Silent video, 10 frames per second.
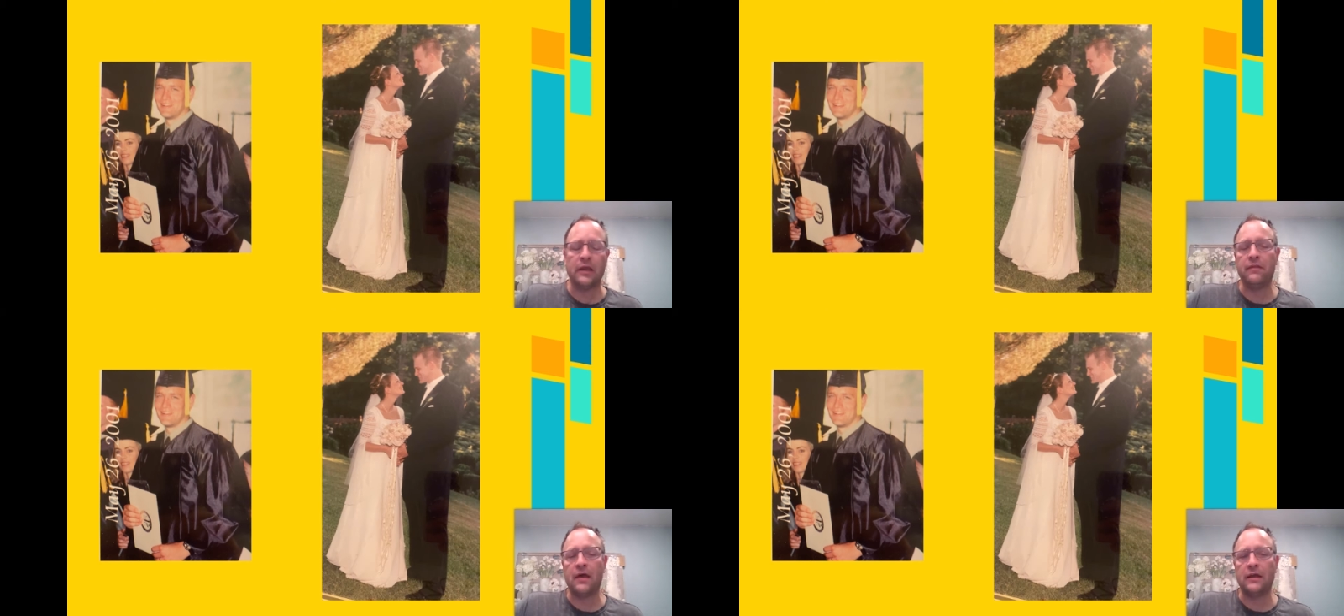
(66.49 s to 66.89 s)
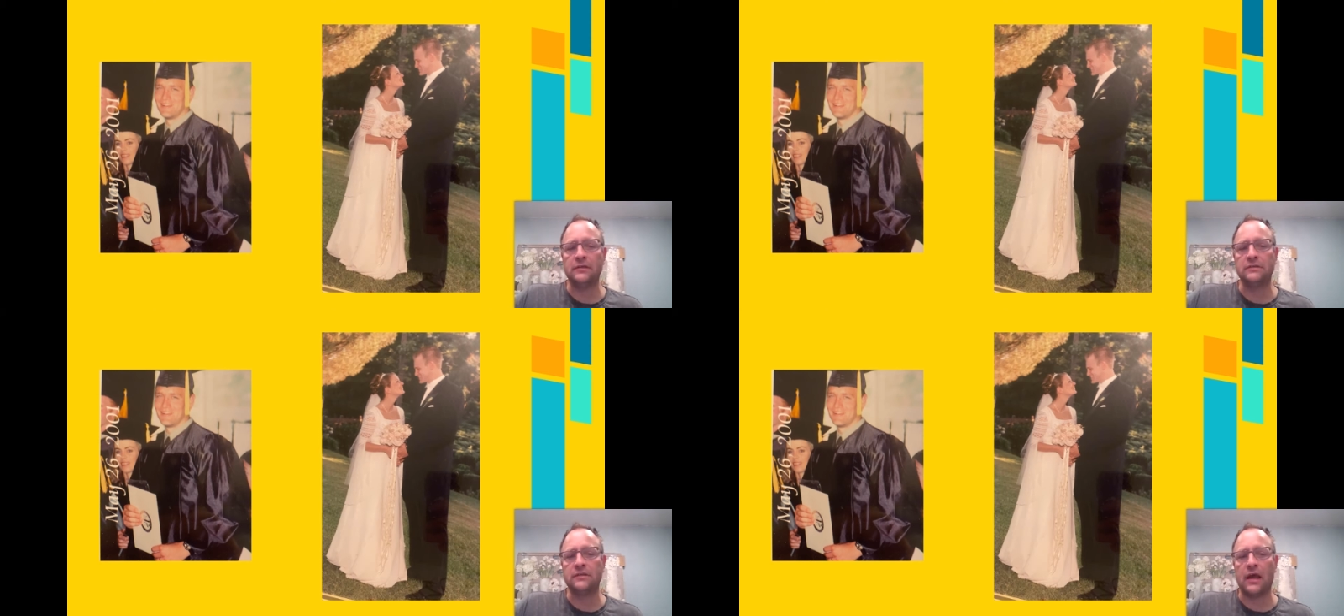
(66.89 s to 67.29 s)
and that
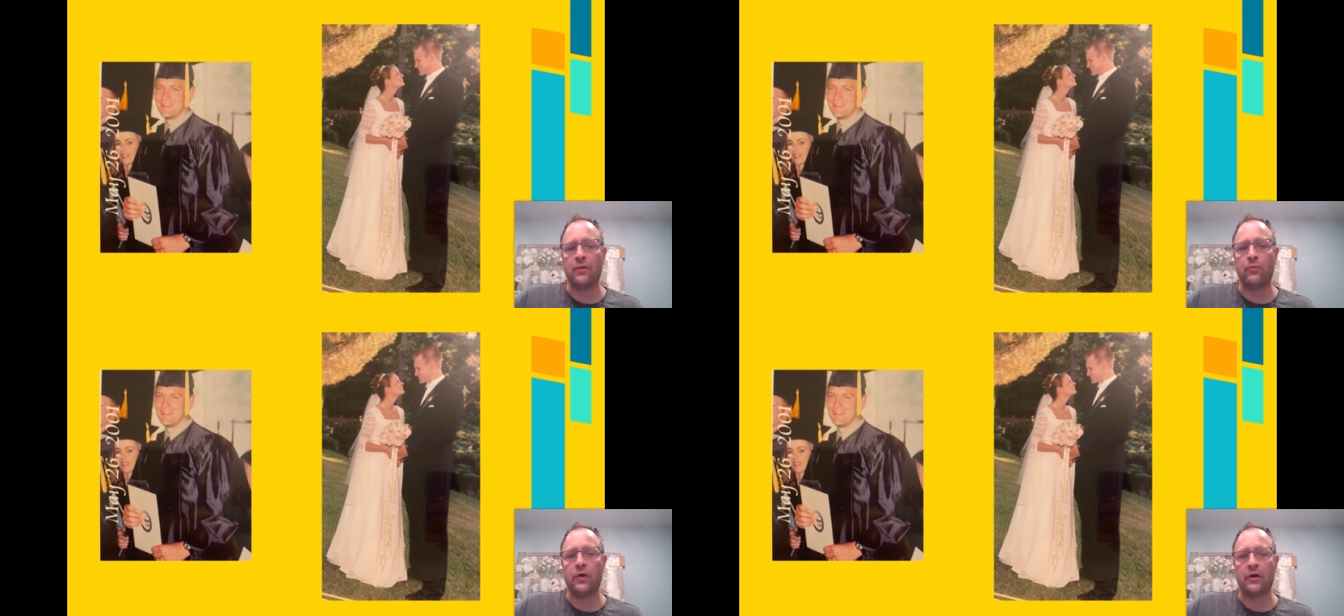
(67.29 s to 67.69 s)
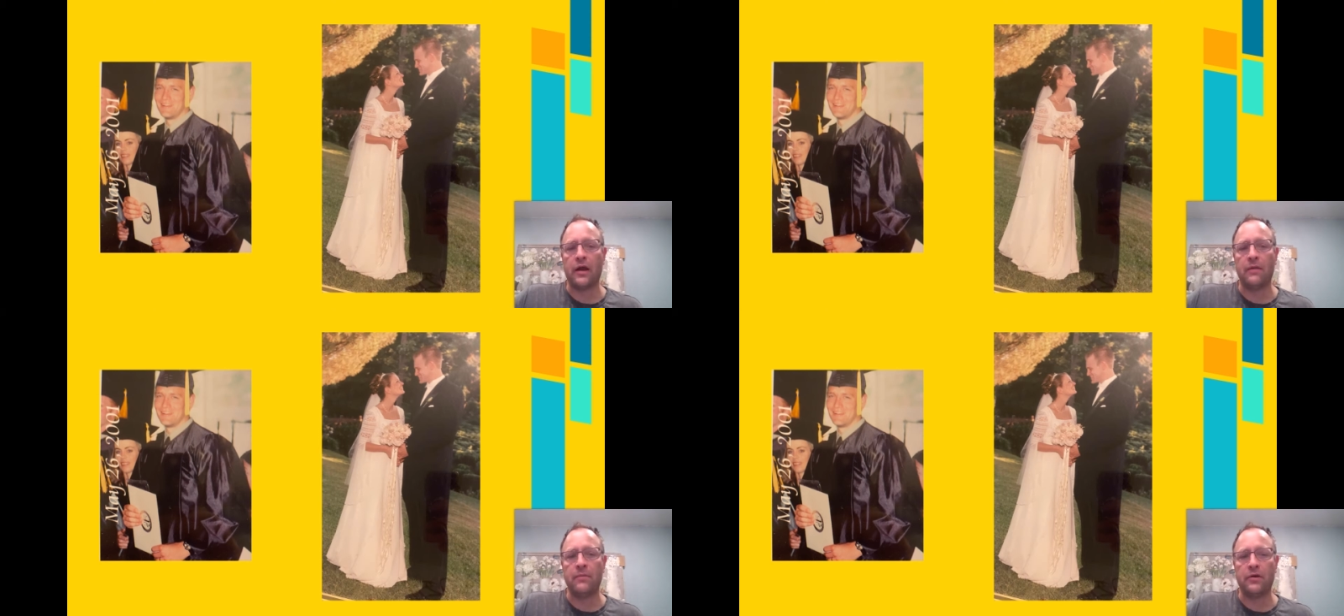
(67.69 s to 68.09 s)
is where
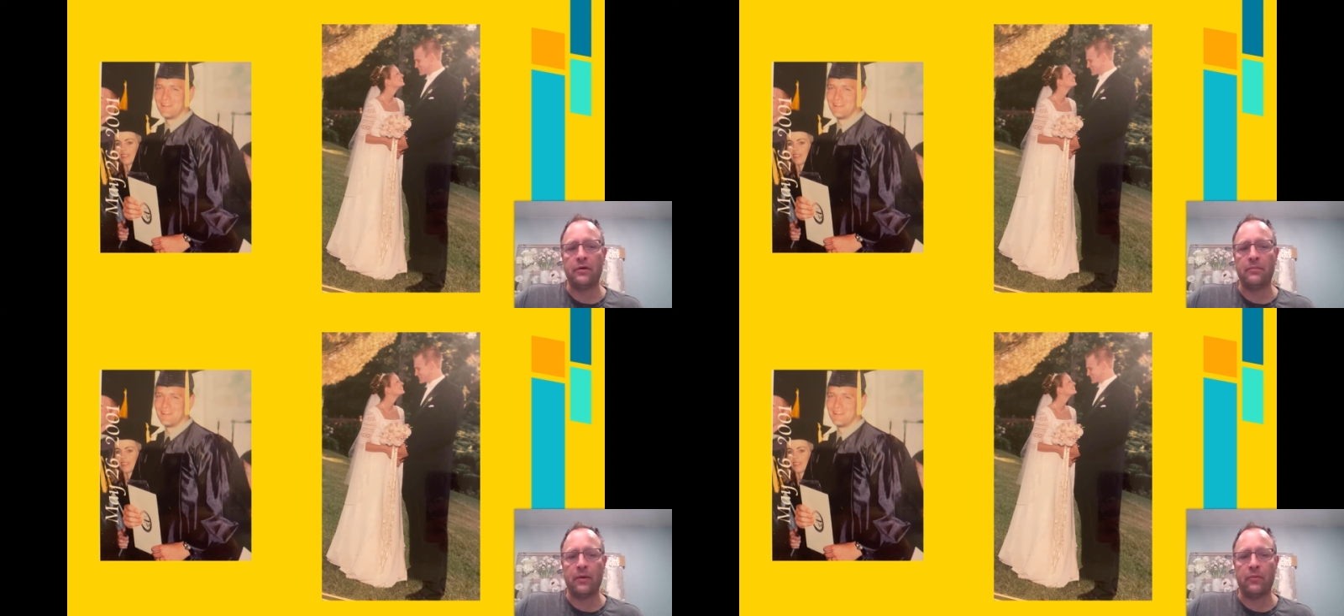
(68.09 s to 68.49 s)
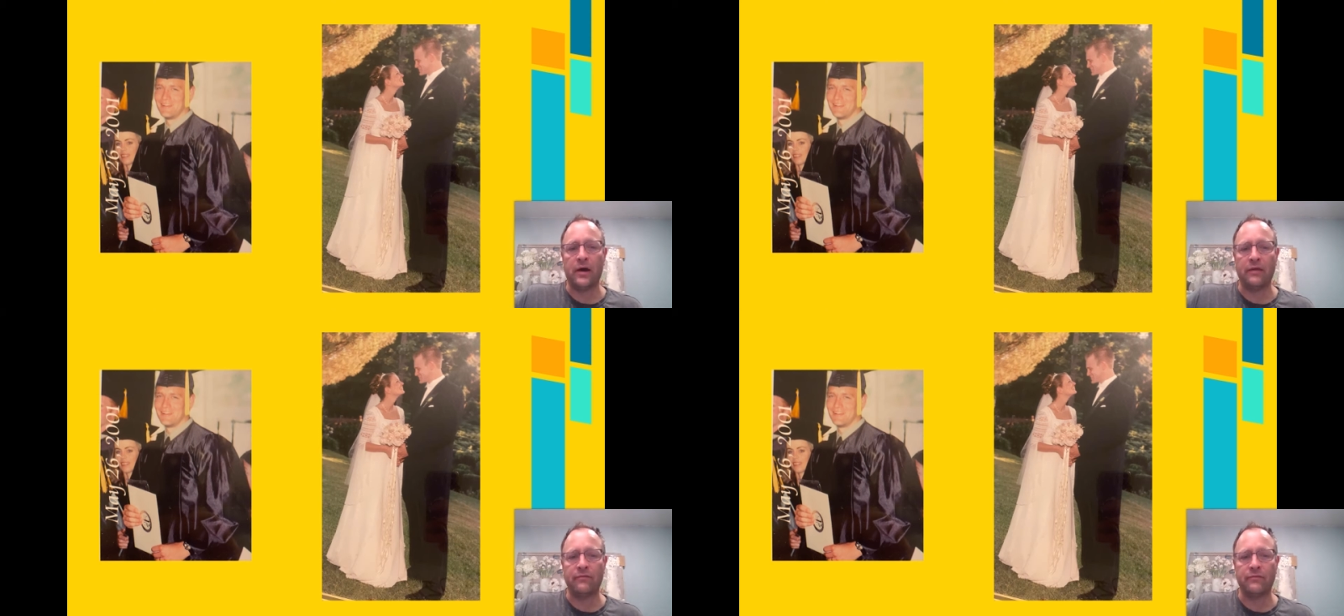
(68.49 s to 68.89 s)
I married my
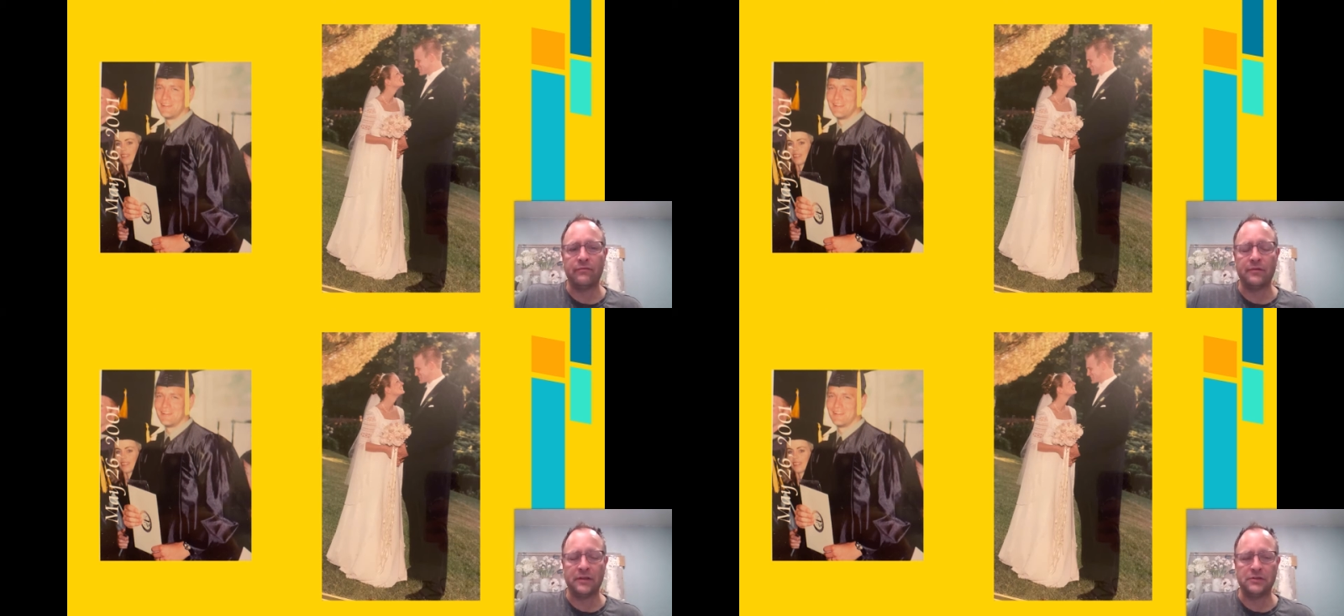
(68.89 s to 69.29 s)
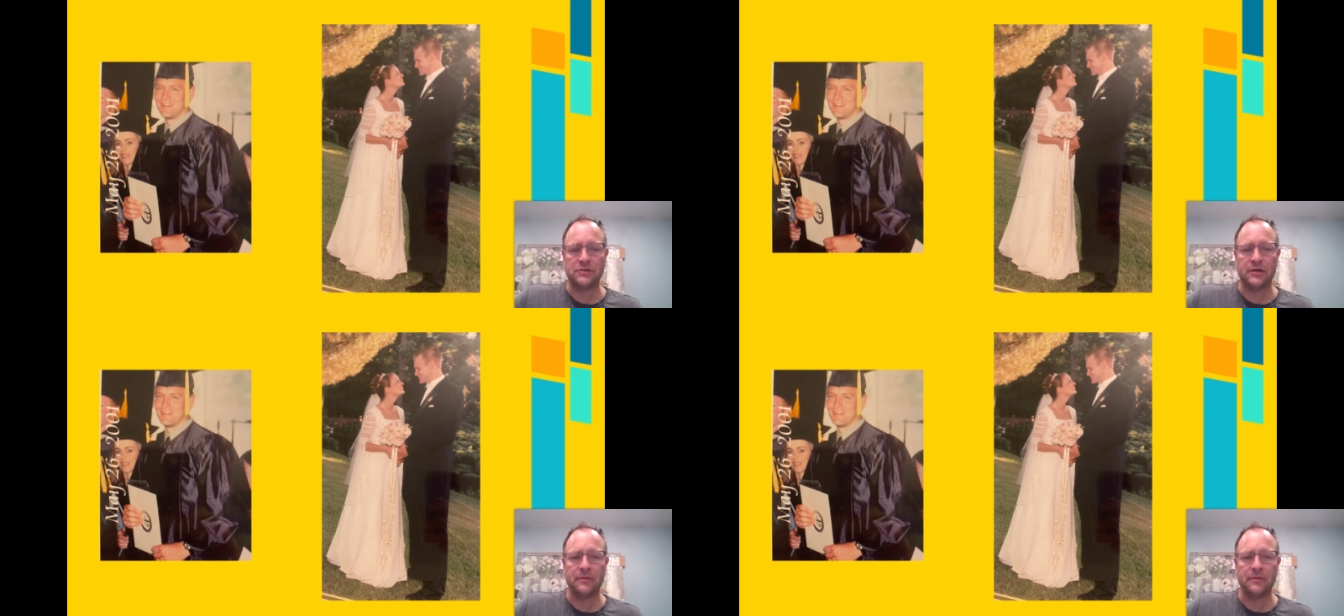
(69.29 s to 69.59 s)
wife, Felicia.